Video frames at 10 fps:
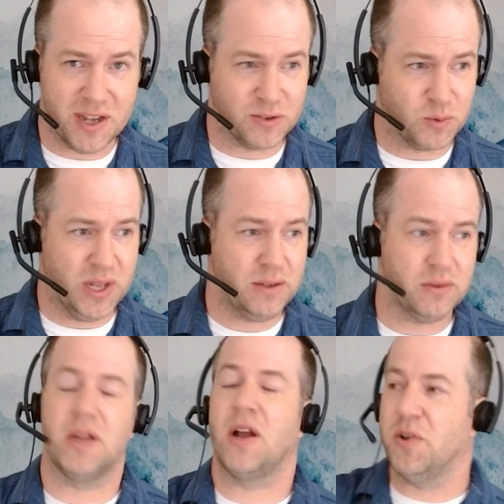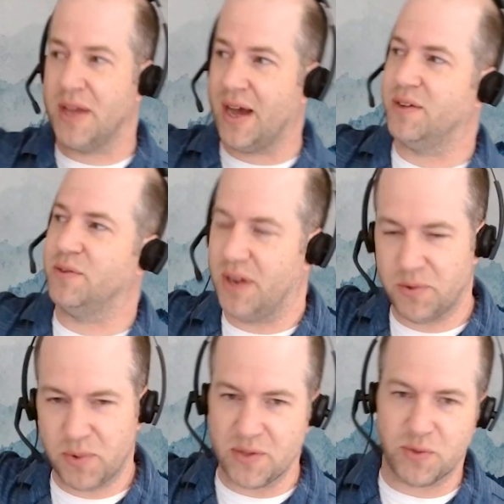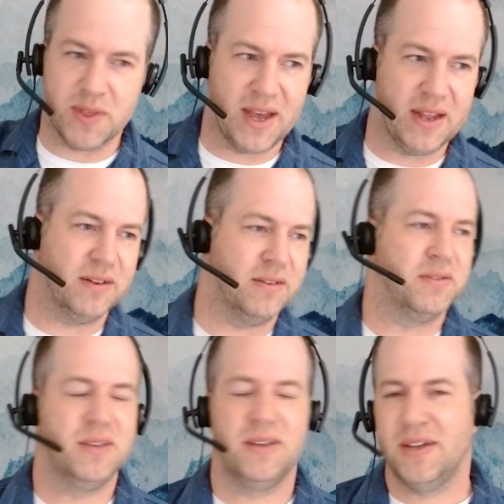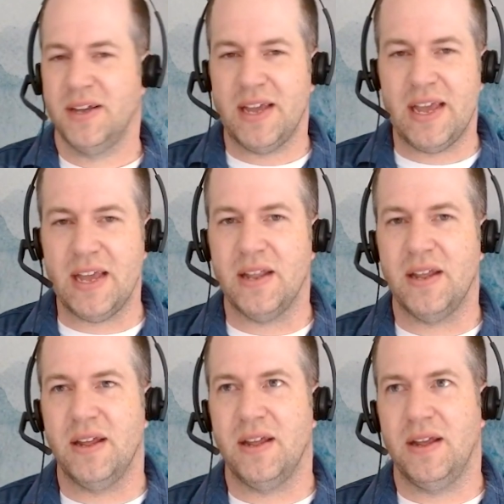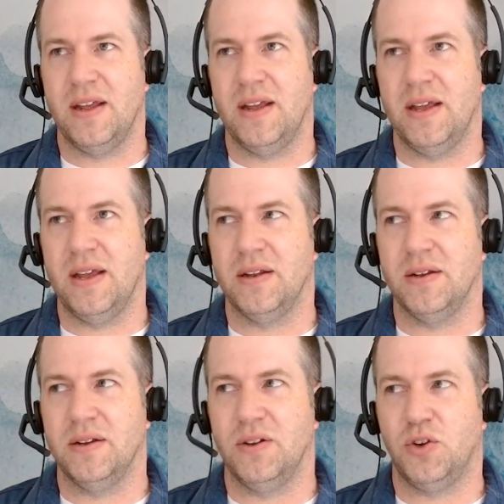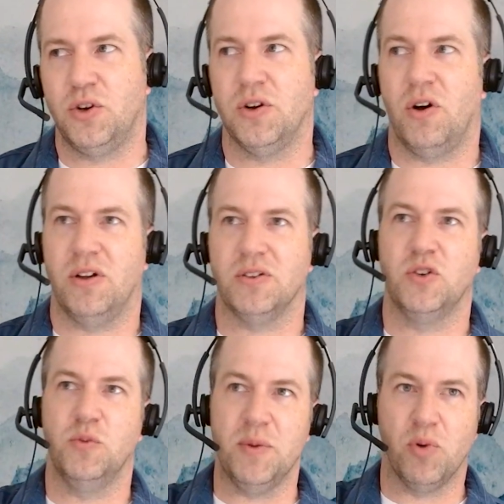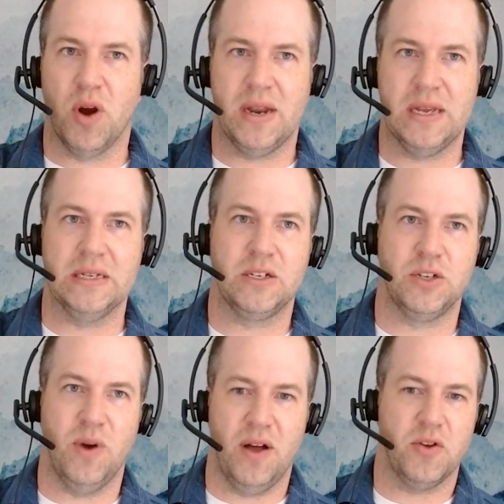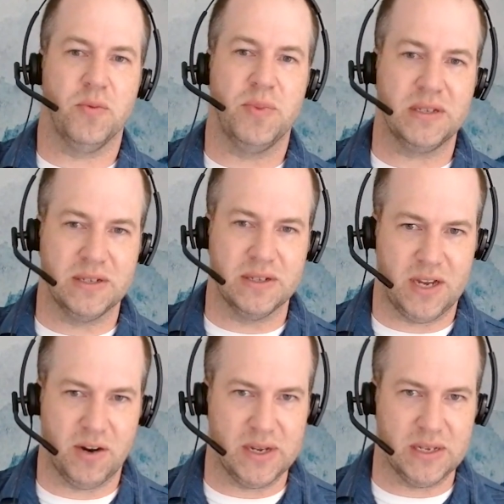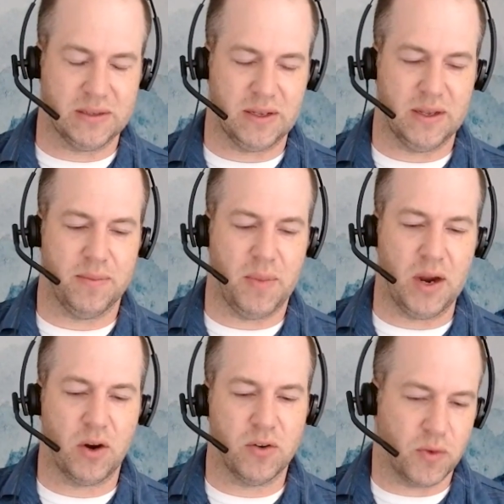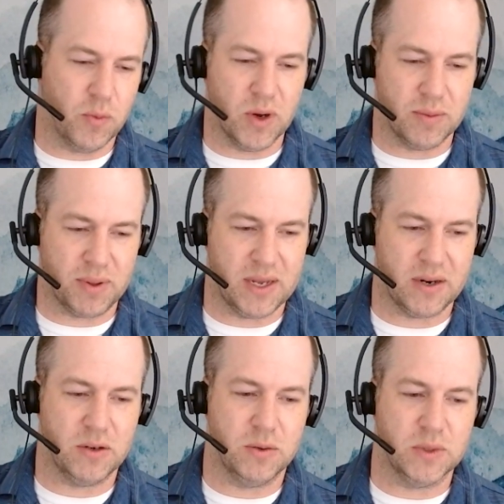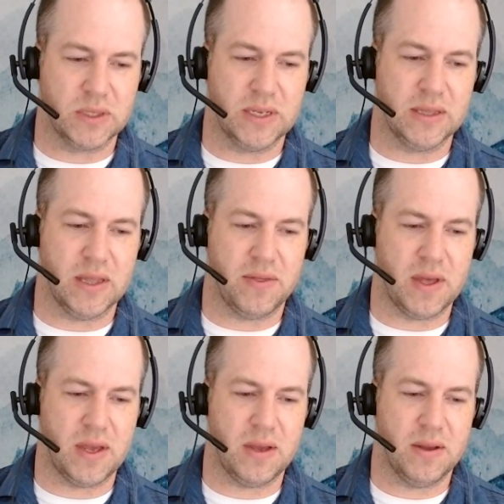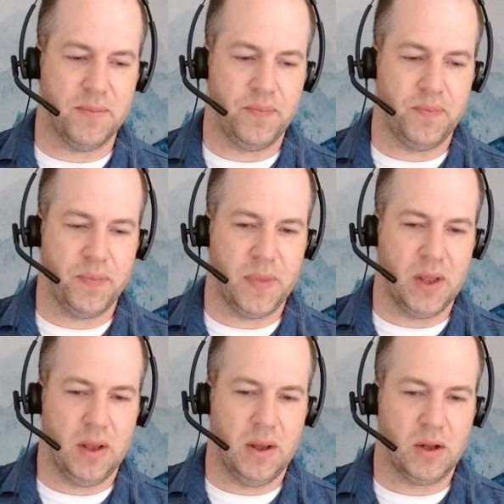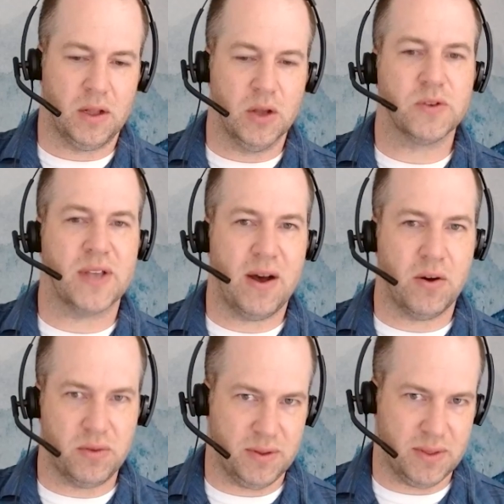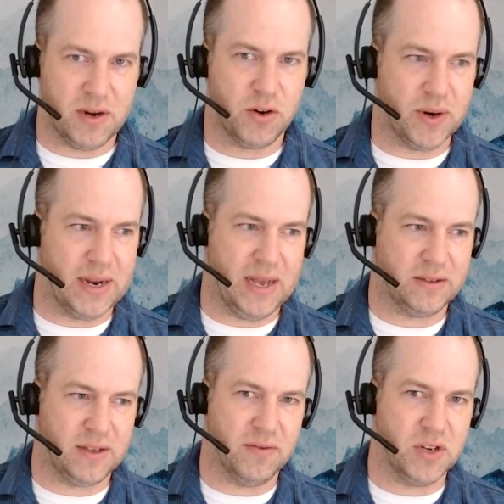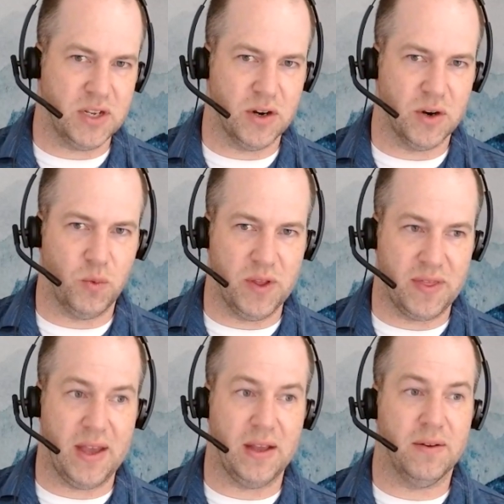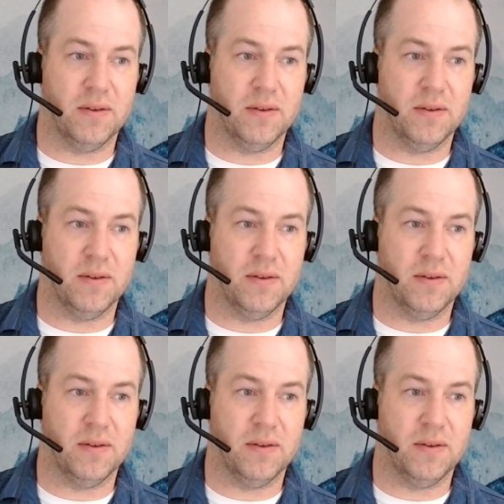as well. You're like, oh, yeah, I ran through that. And it could also be brought into other business areas. I heard from one planner who was saying that they close out their GridEx every year with a